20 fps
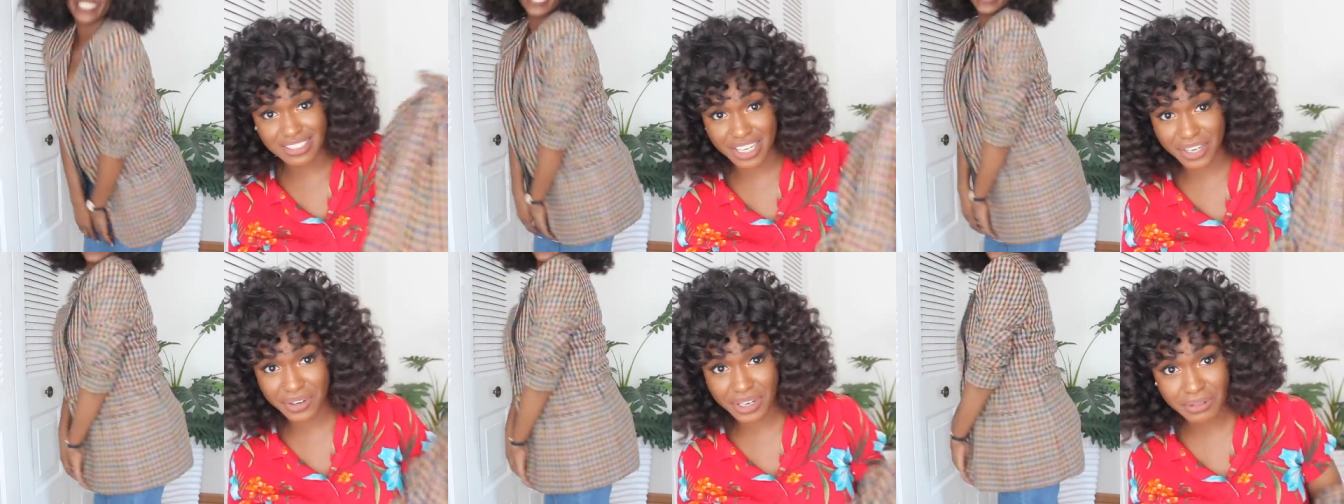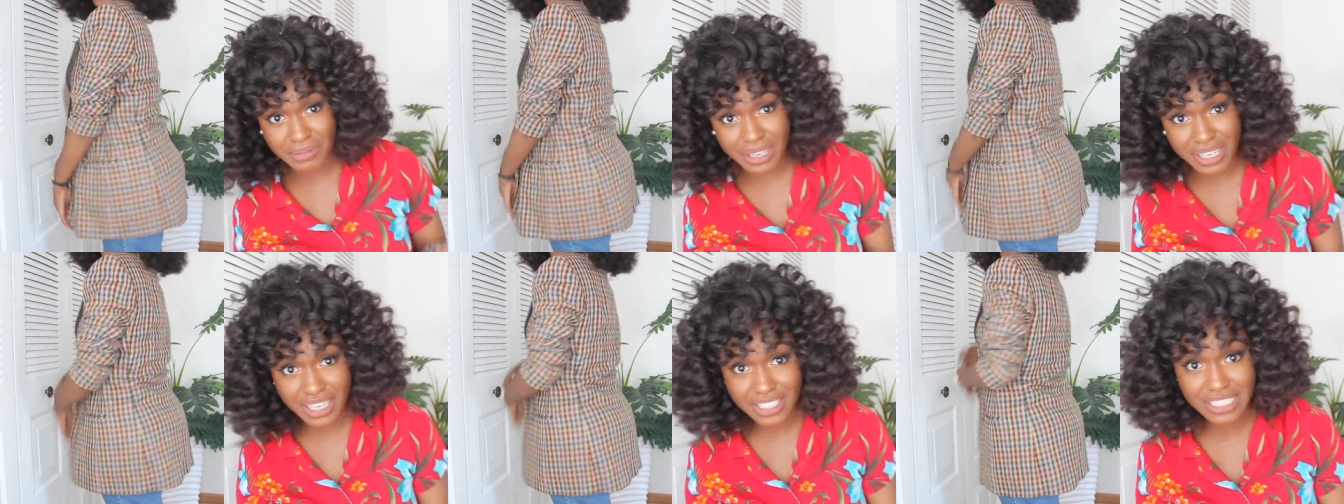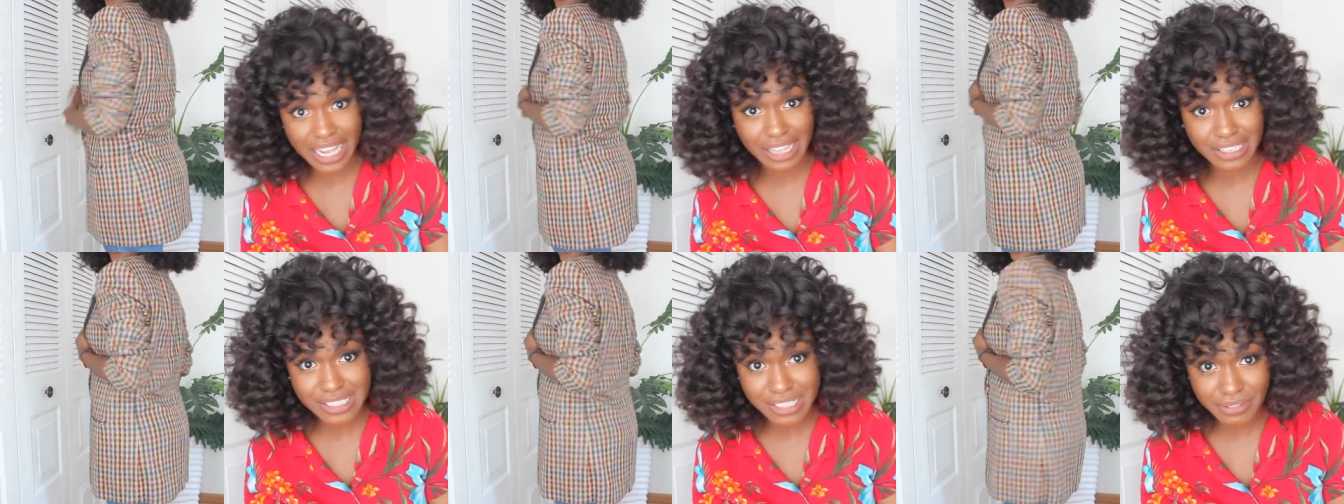hearing me?
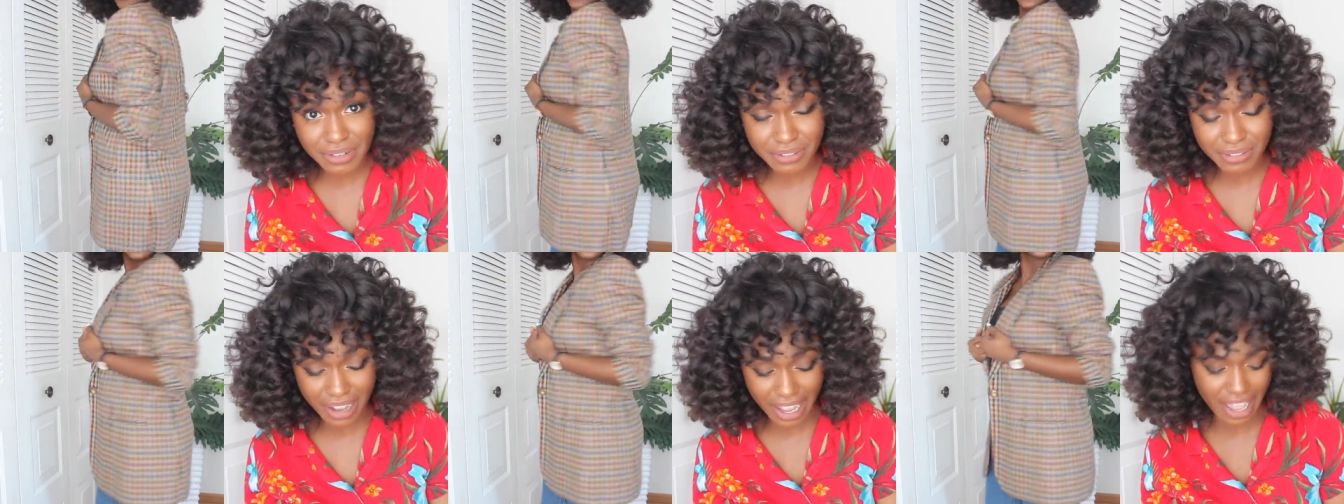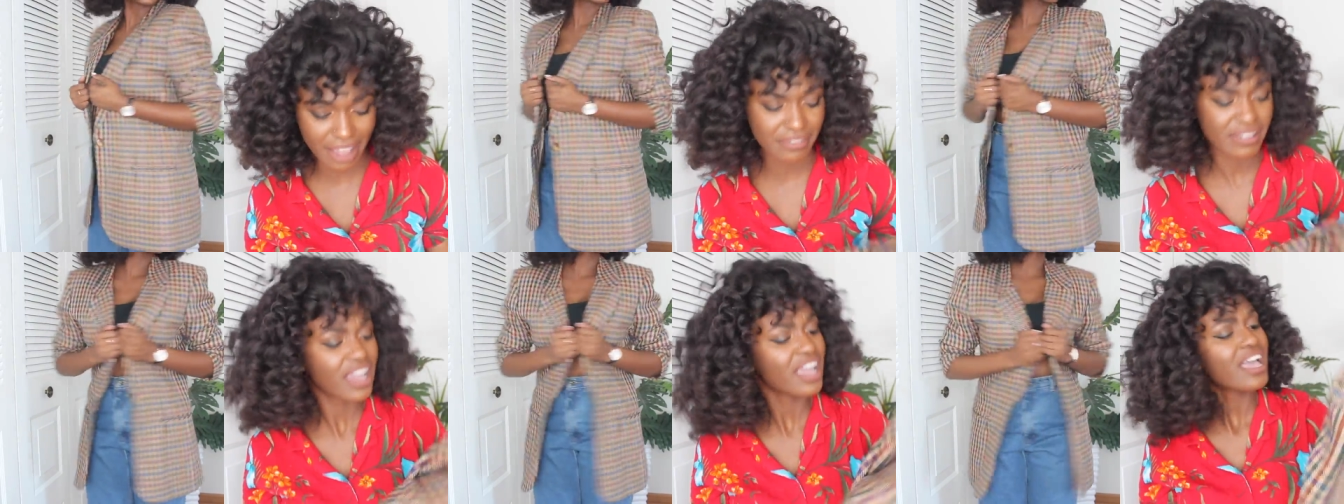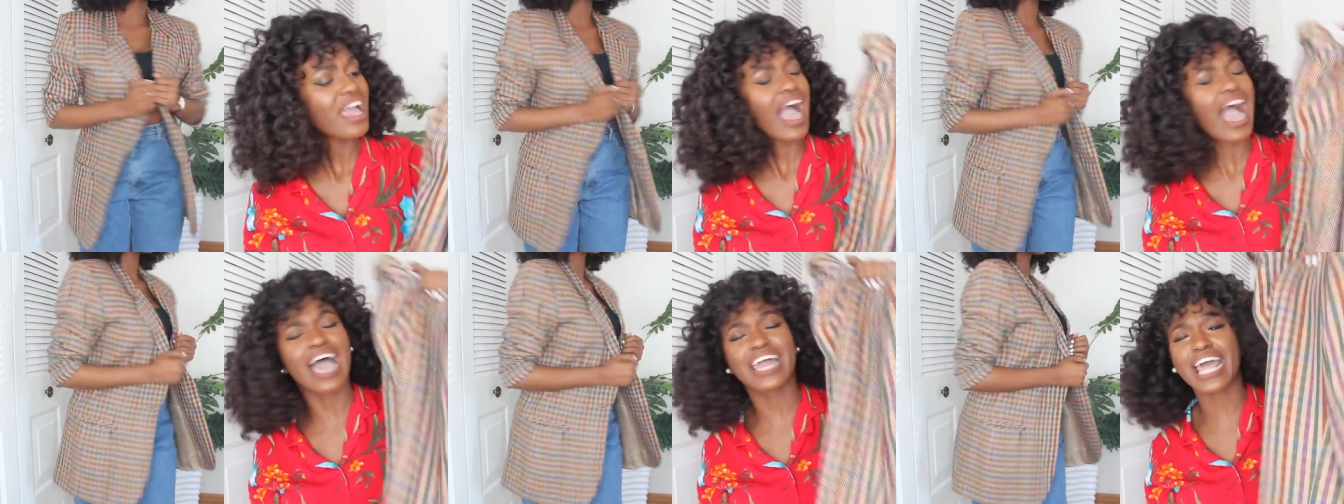a dollar seventy-five.
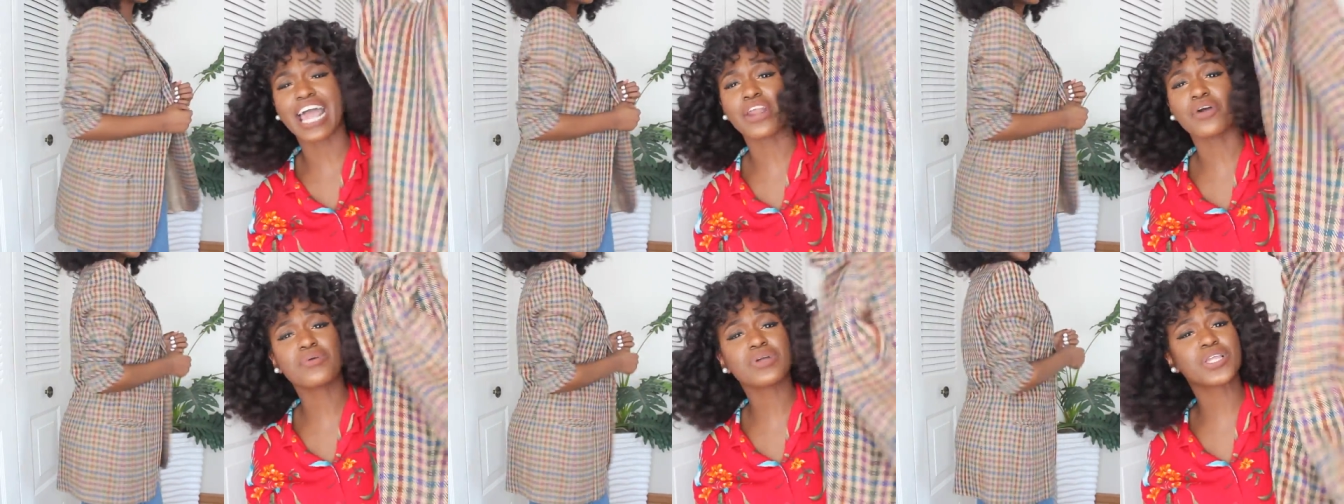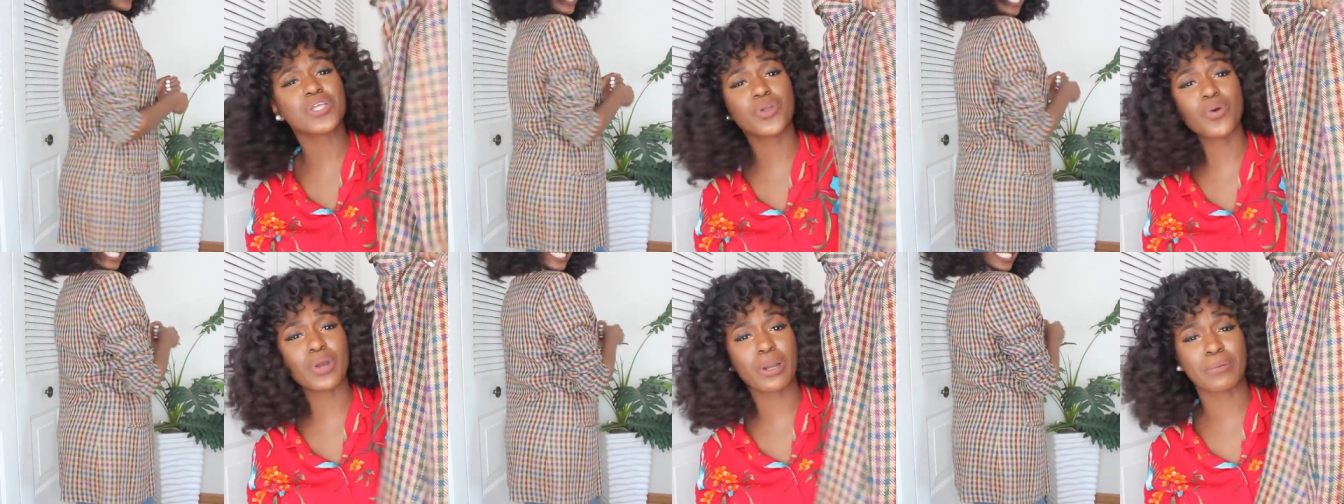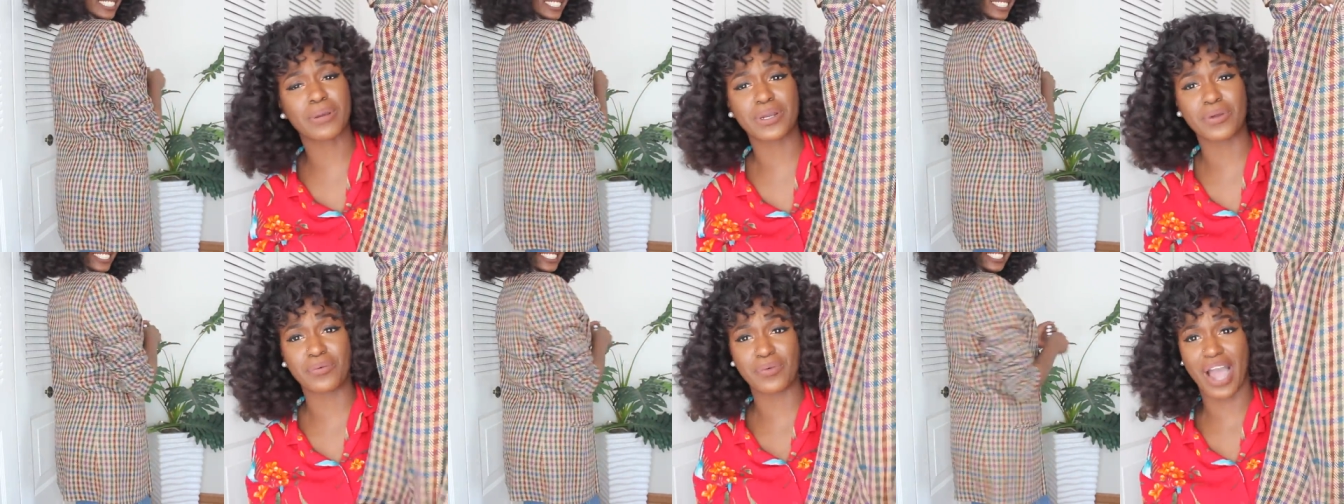I, I don't really know what
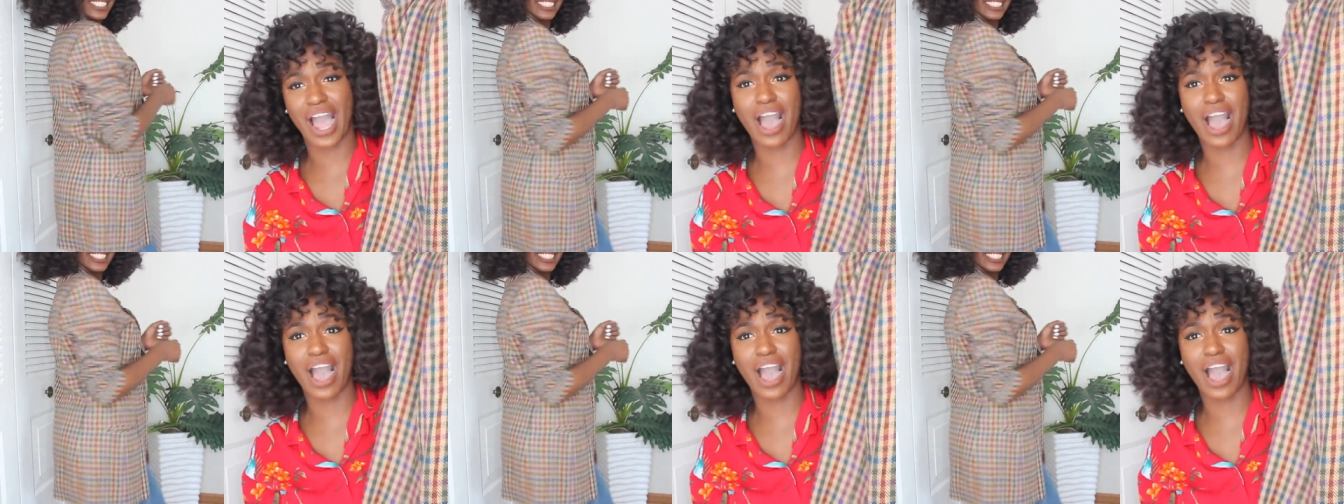I'm gonna,